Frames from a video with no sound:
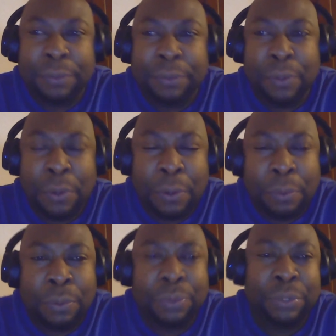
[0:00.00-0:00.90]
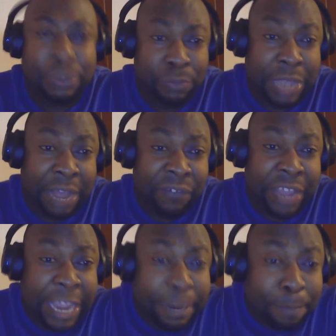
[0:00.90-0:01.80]
oh, we have
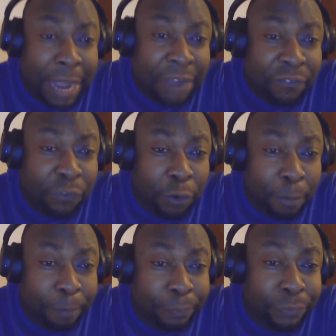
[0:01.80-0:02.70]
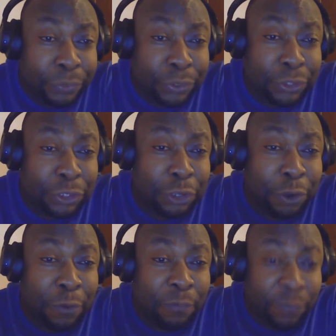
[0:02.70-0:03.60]
heard back from
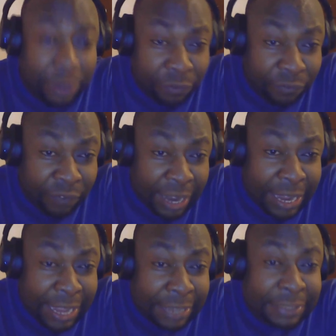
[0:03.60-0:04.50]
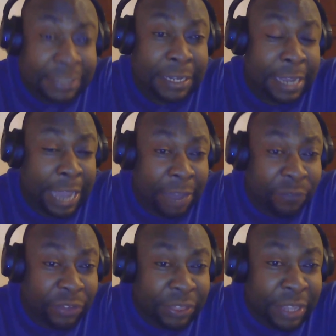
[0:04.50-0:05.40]
your verifiers,
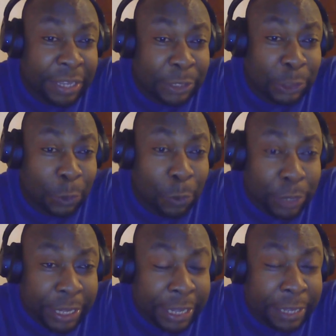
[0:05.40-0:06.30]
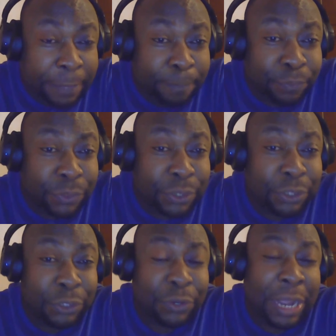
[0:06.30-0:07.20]
everything is okay.
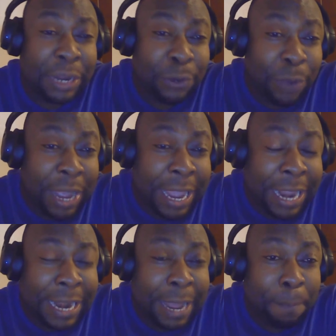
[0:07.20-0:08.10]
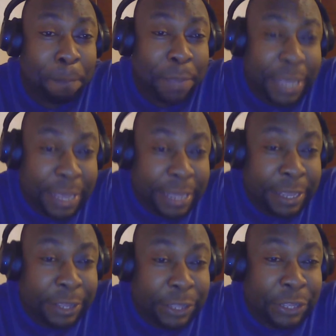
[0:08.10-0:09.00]
You can go ahead and
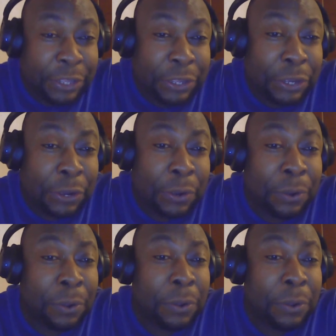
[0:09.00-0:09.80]
pay your